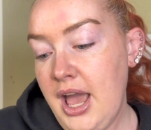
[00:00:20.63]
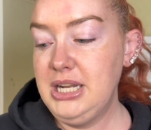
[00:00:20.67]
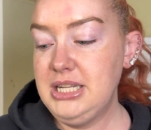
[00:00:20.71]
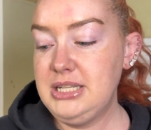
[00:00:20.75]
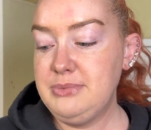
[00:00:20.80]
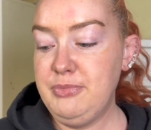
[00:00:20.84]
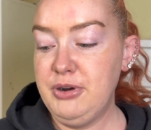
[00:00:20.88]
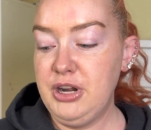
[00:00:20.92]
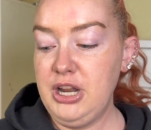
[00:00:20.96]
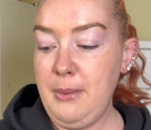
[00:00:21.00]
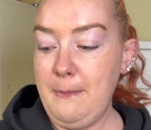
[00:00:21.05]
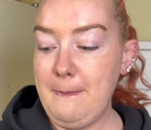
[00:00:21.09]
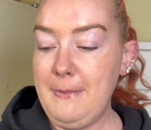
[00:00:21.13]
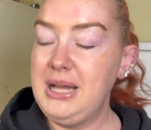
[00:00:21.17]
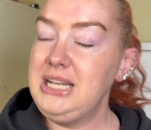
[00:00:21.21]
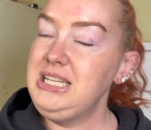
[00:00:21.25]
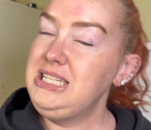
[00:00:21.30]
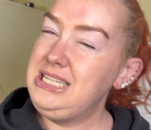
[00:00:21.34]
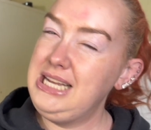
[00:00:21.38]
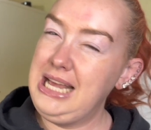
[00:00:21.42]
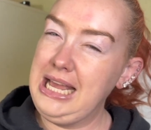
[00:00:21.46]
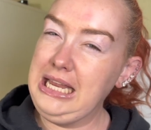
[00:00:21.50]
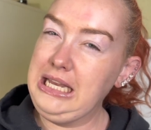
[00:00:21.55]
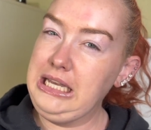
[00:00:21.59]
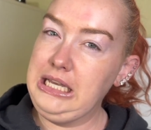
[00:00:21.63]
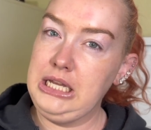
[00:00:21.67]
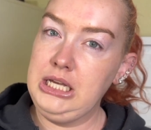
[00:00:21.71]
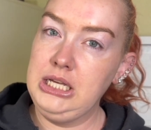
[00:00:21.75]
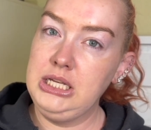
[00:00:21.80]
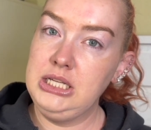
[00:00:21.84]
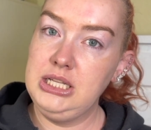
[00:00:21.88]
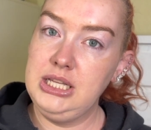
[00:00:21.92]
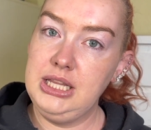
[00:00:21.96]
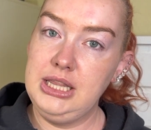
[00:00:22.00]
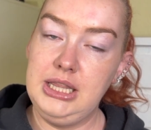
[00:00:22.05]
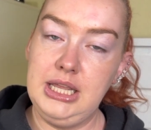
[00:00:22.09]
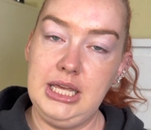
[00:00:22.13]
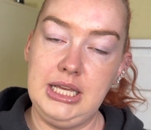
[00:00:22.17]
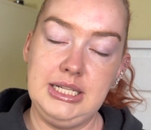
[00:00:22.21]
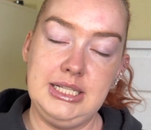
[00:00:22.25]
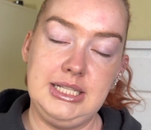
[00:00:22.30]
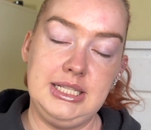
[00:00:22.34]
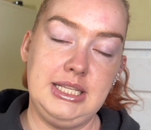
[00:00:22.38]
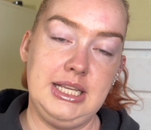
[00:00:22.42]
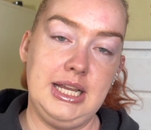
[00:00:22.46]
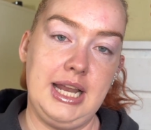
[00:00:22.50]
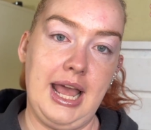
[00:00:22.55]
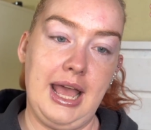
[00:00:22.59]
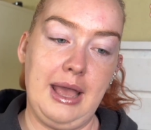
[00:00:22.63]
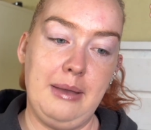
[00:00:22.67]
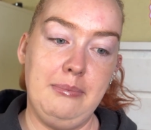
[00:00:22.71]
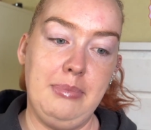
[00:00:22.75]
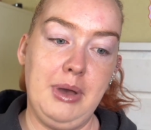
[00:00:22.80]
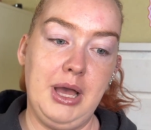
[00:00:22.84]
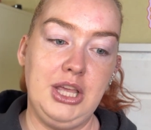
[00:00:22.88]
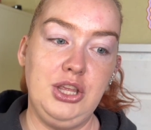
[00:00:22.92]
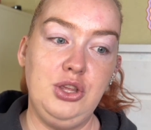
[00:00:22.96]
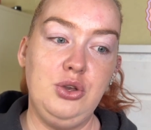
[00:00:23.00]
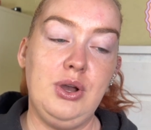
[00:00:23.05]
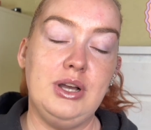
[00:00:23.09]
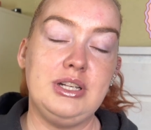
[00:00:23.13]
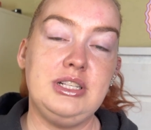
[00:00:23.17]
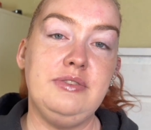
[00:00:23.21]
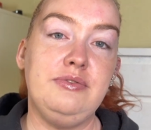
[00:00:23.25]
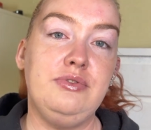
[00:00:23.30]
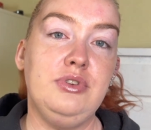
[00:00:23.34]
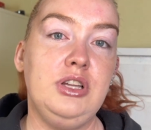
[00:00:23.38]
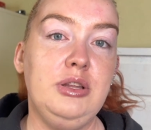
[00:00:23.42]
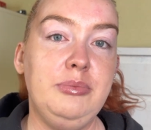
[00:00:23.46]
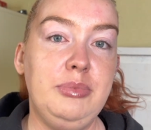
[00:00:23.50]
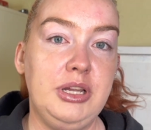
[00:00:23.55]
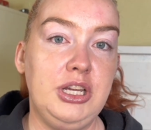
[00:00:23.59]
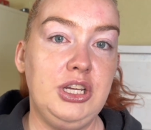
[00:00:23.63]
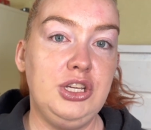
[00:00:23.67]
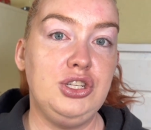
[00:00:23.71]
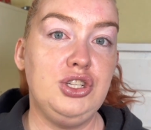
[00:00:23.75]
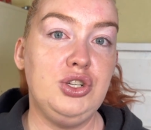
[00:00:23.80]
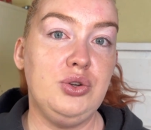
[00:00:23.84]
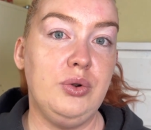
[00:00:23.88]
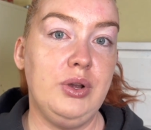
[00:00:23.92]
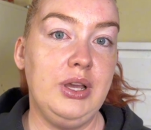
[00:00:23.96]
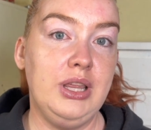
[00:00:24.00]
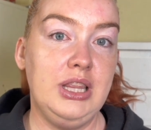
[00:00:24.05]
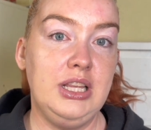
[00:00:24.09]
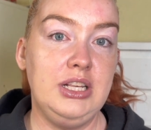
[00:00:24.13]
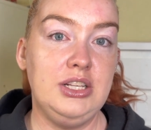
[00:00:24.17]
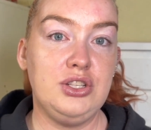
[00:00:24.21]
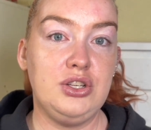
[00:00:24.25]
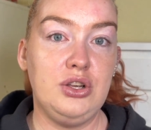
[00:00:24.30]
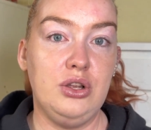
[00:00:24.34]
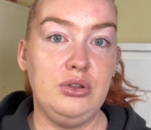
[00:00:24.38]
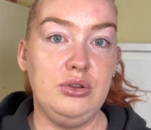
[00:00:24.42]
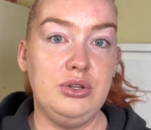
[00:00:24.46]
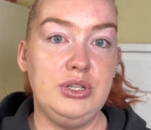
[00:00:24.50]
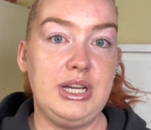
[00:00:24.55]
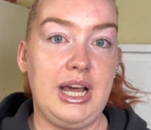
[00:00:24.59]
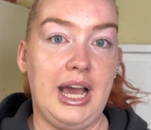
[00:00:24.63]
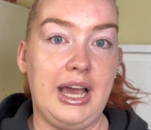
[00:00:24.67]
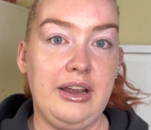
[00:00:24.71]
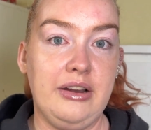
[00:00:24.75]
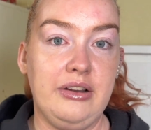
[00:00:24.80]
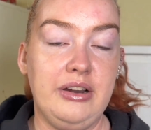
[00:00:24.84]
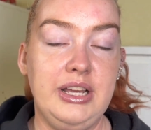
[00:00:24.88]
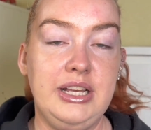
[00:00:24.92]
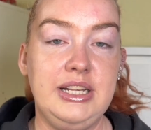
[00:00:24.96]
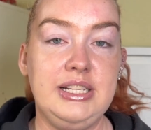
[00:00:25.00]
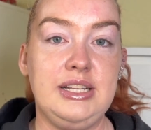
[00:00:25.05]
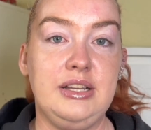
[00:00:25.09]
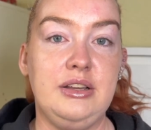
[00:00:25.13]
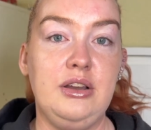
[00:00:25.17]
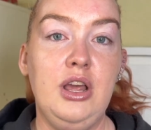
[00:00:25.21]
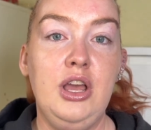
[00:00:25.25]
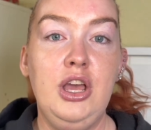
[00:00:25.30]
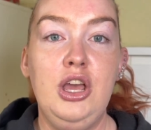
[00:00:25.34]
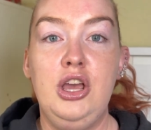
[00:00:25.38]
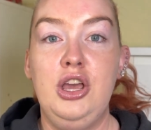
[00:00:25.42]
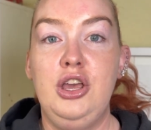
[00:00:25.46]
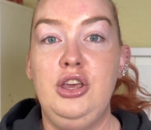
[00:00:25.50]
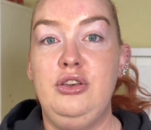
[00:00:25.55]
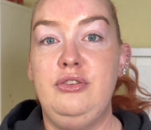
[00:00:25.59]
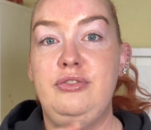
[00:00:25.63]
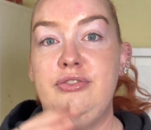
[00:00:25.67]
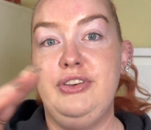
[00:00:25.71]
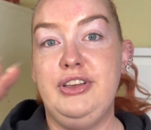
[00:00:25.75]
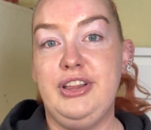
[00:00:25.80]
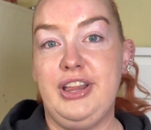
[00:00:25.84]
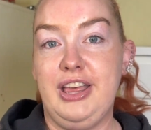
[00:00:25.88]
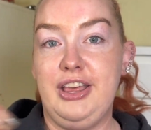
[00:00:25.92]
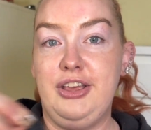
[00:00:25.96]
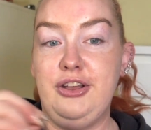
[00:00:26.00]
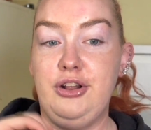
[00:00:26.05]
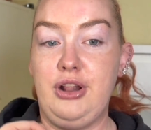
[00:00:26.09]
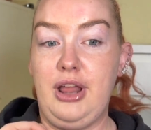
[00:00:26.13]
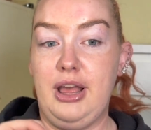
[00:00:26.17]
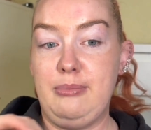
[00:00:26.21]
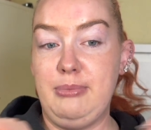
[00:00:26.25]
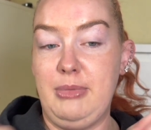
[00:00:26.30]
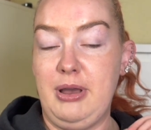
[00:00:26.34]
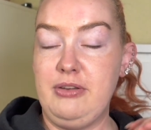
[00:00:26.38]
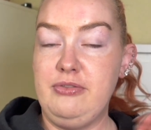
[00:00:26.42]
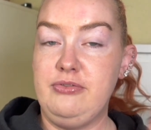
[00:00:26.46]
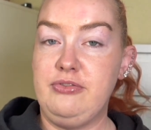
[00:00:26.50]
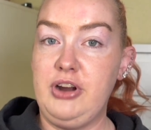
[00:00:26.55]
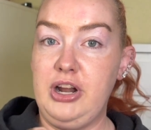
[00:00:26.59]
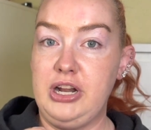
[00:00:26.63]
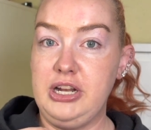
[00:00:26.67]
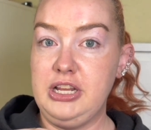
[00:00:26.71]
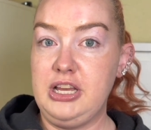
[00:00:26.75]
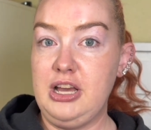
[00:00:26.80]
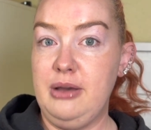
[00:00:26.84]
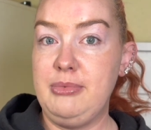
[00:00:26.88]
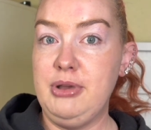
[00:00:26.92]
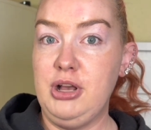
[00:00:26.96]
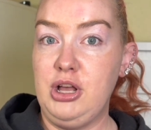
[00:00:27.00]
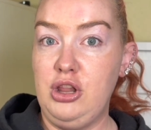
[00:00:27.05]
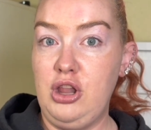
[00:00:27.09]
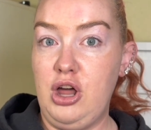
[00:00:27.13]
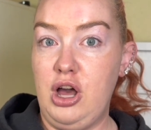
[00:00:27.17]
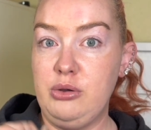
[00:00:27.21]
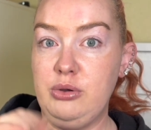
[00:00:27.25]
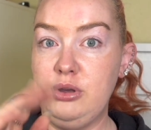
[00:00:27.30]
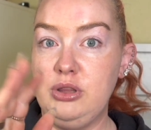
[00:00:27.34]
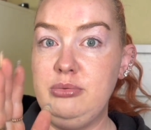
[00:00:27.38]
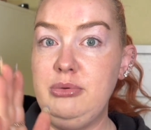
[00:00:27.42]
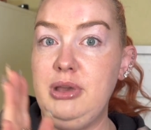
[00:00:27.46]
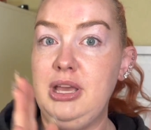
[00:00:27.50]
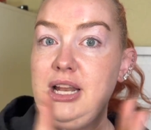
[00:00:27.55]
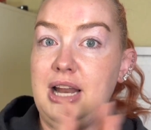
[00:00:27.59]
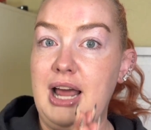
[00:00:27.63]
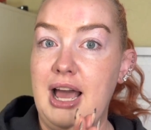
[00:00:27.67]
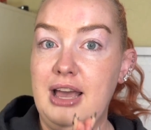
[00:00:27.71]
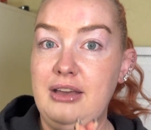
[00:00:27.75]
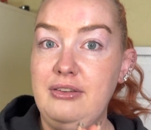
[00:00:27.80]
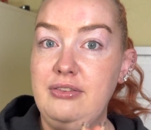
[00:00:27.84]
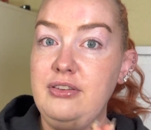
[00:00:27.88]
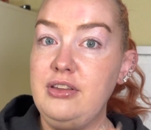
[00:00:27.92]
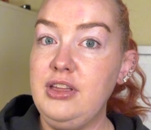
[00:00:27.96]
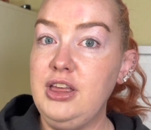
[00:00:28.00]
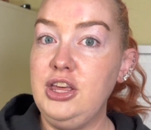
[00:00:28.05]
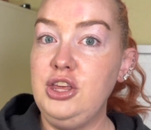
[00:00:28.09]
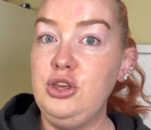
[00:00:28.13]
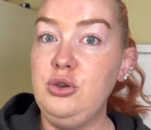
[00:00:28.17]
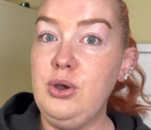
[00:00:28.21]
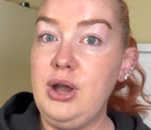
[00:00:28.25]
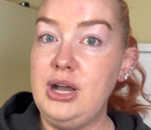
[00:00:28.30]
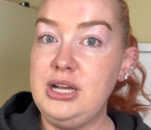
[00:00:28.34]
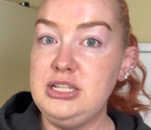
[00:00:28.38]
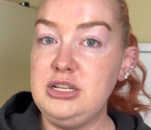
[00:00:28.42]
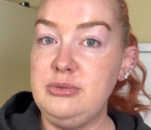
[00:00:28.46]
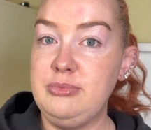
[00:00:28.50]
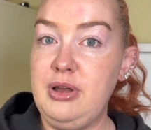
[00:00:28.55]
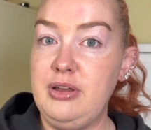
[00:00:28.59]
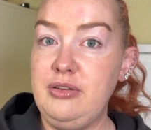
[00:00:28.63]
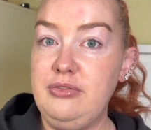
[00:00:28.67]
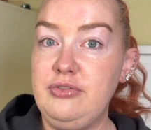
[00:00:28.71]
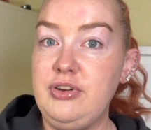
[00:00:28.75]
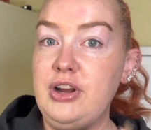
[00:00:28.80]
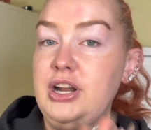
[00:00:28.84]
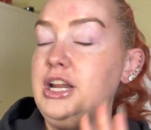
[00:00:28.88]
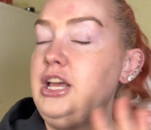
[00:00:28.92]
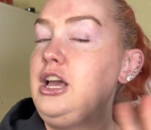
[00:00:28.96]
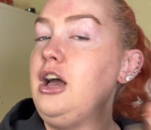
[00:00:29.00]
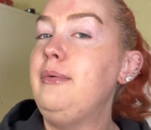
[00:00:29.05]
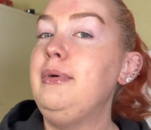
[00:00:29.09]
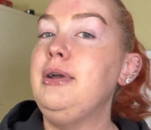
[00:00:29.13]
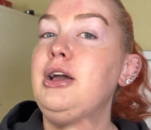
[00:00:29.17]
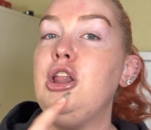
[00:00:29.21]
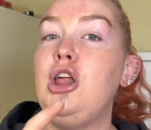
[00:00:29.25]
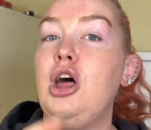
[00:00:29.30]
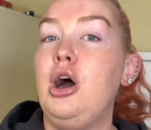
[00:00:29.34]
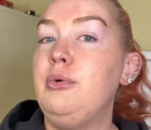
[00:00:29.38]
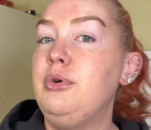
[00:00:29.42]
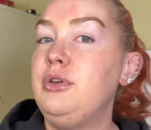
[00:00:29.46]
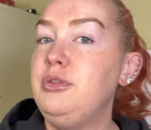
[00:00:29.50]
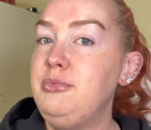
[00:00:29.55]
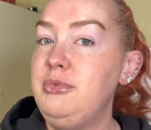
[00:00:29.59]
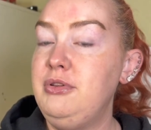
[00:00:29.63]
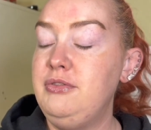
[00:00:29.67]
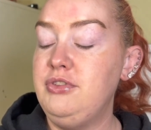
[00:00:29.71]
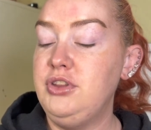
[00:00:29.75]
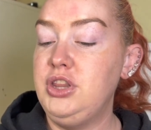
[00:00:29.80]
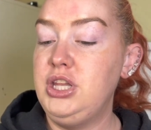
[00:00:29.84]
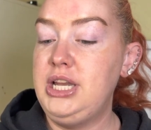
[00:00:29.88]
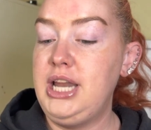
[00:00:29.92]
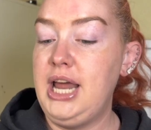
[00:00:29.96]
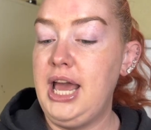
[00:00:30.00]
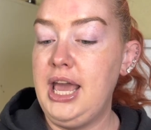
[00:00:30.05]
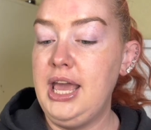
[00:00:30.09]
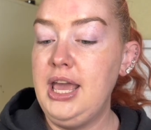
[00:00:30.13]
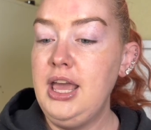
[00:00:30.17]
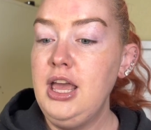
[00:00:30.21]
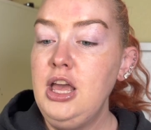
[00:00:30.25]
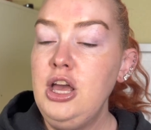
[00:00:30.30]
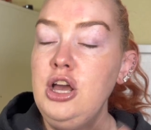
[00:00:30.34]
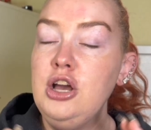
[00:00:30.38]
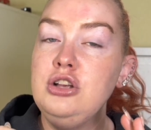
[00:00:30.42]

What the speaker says: It's pretty mundane things today, but you guys have really been enjoying these solo diaries, and you feel like you're like my friend coming along with me, and I feel like you guys are my friend coming along with me for the day.